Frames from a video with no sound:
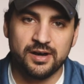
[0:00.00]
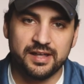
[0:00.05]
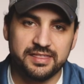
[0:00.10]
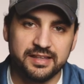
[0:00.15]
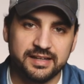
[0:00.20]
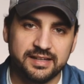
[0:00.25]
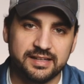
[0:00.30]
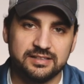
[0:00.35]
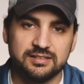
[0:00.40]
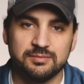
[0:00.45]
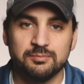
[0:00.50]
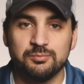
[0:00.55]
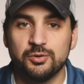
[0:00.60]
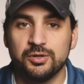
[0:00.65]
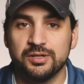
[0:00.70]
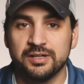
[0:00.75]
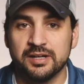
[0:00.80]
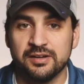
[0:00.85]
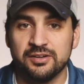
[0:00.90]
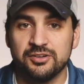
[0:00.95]
I think it's
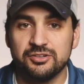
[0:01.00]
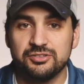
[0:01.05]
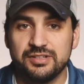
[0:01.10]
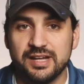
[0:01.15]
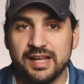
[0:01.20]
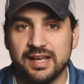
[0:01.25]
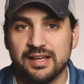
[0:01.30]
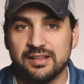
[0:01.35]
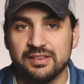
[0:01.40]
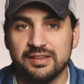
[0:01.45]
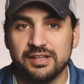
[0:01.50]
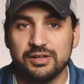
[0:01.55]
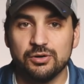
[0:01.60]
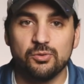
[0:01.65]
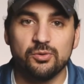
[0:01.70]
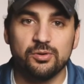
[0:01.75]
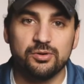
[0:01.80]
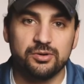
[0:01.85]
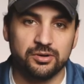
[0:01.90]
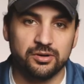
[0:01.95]
important to understand the
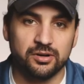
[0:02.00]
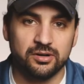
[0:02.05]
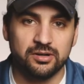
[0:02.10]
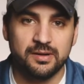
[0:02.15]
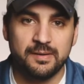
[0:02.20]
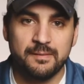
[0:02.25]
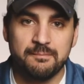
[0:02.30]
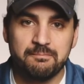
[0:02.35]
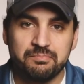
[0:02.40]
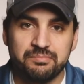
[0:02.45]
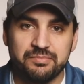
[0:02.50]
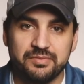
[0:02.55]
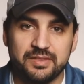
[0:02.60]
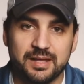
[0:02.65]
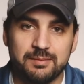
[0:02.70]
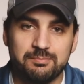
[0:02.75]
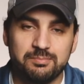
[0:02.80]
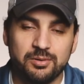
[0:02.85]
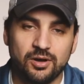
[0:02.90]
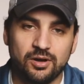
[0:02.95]
order
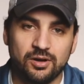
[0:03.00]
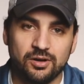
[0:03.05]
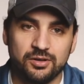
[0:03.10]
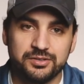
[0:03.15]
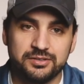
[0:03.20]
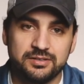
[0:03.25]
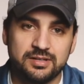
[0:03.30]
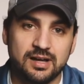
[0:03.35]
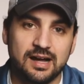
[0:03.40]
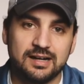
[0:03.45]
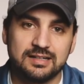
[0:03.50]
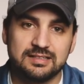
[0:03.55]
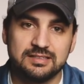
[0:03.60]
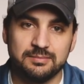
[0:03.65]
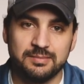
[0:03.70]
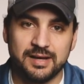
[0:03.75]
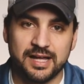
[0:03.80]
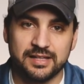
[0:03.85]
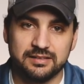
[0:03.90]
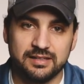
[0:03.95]
that Paul talks
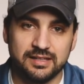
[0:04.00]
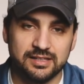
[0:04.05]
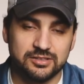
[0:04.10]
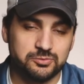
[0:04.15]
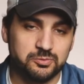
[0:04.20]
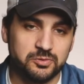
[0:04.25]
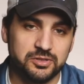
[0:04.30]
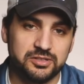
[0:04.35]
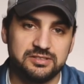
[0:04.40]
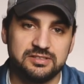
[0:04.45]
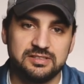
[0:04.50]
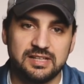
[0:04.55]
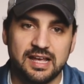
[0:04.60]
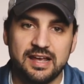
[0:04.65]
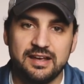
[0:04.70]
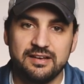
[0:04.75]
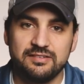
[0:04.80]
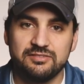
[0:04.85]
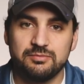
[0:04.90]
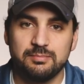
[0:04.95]
about this. We're
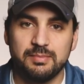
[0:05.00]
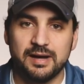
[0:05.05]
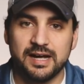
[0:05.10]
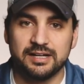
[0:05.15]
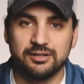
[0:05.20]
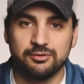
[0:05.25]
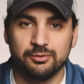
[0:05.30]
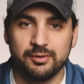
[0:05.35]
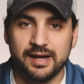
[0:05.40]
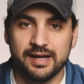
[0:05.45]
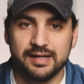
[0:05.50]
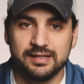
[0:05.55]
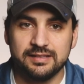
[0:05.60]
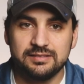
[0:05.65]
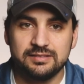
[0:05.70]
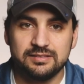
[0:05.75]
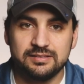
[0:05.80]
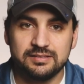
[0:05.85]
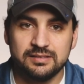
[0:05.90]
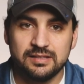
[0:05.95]
saved by
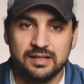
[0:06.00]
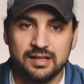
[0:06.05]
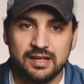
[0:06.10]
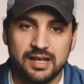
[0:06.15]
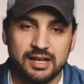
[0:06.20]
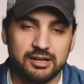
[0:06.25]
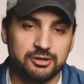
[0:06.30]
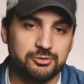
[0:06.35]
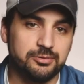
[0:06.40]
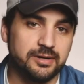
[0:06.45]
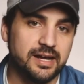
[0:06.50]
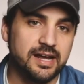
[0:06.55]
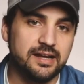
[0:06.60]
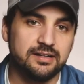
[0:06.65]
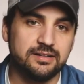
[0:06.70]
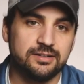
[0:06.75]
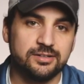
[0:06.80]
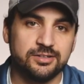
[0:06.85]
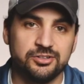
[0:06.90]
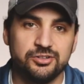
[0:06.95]
grace and
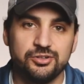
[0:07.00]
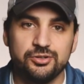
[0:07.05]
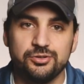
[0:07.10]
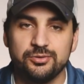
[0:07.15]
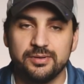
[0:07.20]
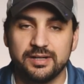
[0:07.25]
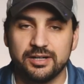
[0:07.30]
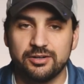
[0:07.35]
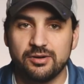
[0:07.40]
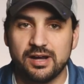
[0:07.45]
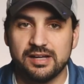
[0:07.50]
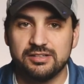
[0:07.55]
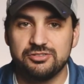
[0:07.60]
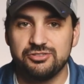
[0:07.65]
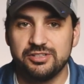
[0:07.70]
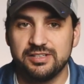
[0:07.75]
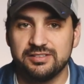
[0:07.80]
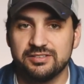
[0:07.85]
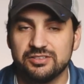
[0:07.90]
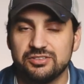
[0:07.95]
created anew in
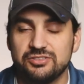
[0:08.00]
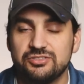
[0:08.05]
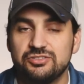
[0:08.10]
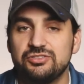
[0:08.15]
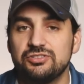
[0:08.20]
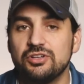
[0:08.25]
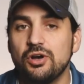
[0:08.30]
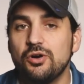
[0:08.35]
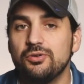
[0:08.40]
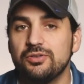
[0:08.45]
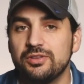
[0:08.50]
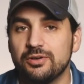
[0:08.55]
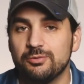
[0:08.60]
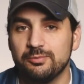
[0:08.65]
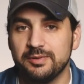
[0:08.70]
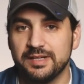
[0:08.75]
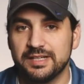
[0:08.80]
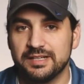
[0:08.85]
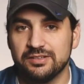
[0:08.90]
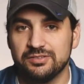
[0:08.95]
Christ Jesus so
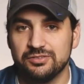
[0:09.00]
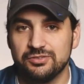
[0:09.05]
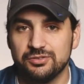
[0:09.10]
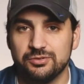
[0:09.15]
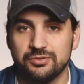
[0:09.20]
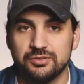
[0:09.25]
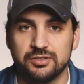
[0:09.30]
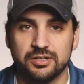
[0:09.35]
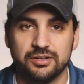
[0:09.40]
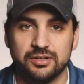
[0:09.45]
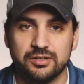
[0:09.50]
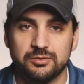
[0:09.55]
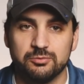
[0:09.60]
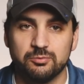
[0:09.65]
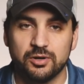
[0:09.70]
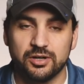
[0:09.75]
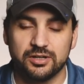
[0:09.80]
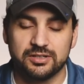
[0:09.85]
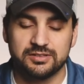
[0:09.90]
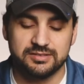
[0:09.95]
that we can do the good
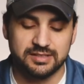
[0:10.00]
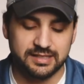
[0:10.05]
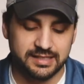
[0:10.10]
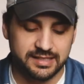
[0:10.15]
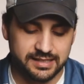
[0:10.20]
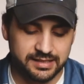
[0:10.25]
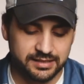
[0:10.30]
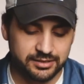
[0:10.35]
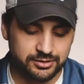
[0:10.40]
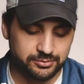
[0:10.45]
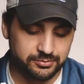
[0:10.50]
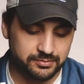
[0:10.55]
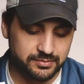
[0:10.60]
works that he